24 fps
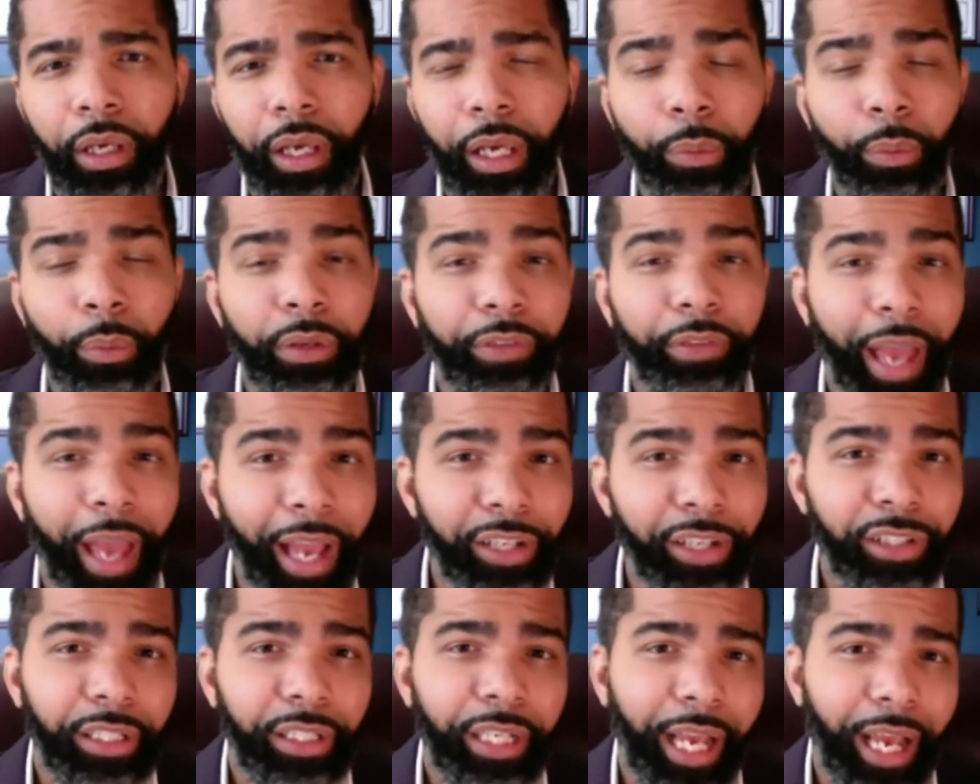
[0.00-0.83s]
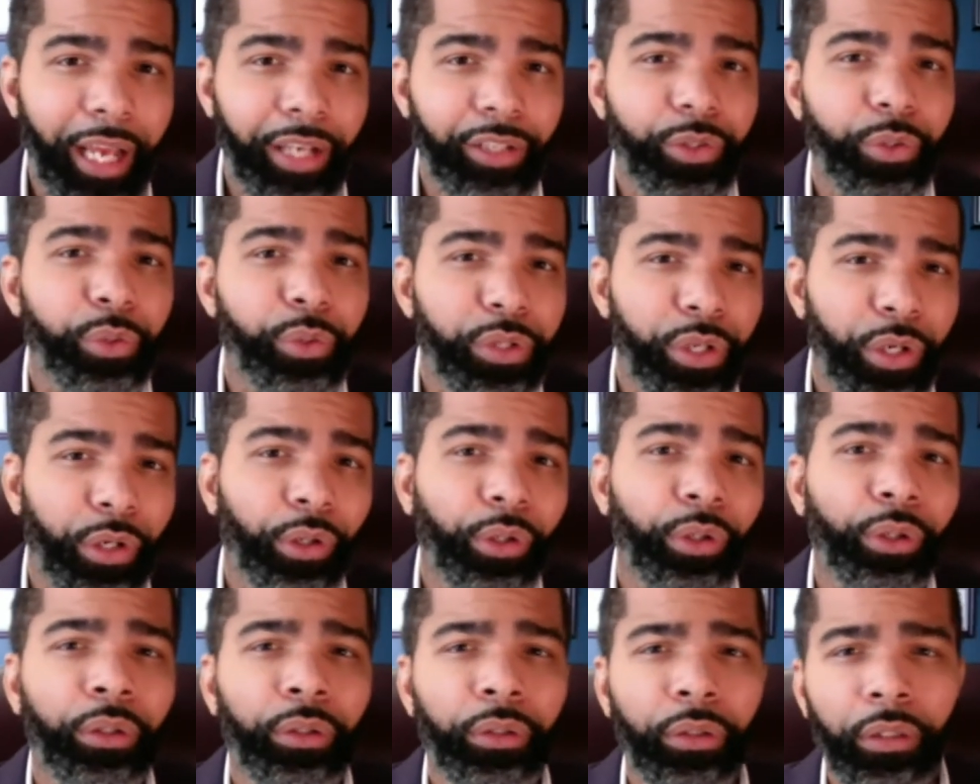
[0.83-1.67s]
and we've actually had to
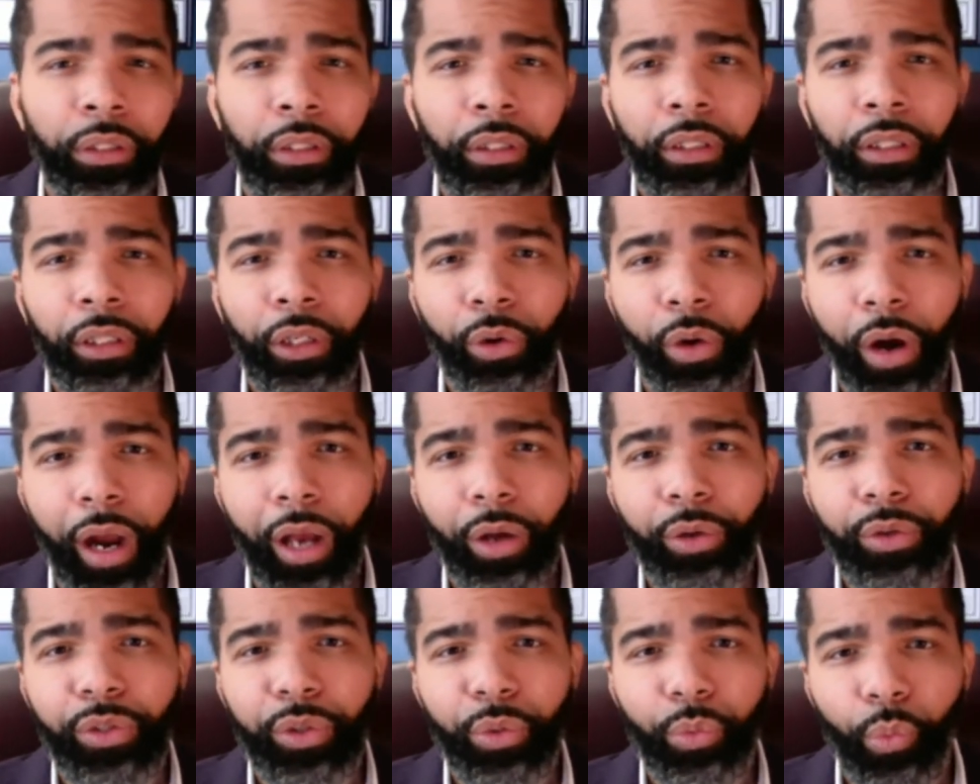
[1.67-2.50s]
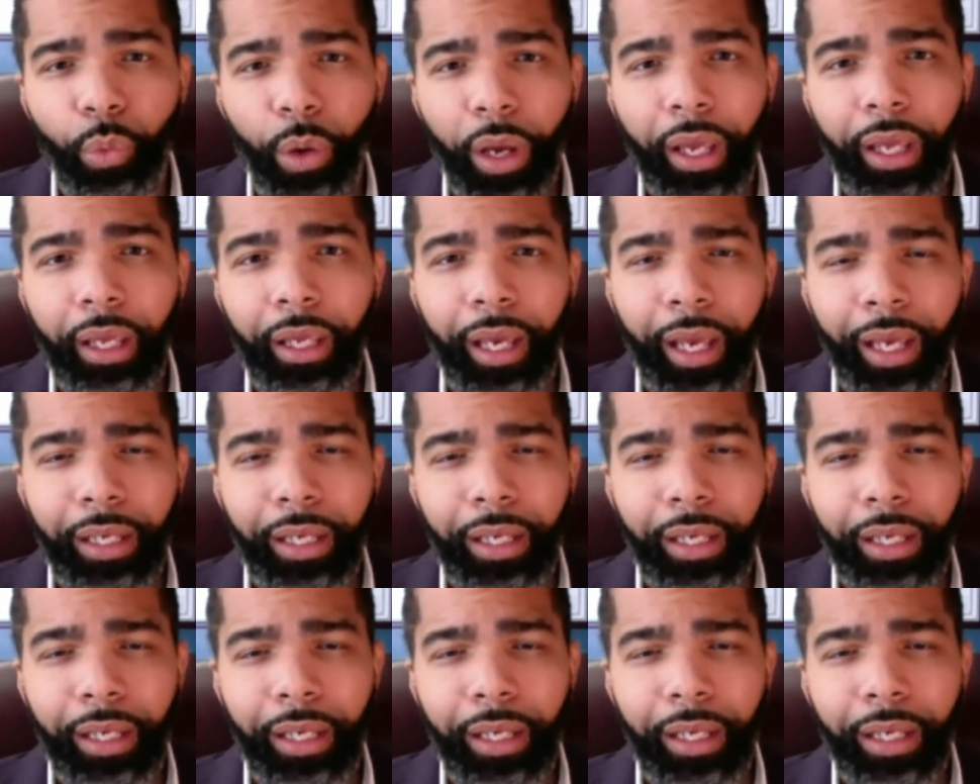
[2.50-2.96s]
turn crowds away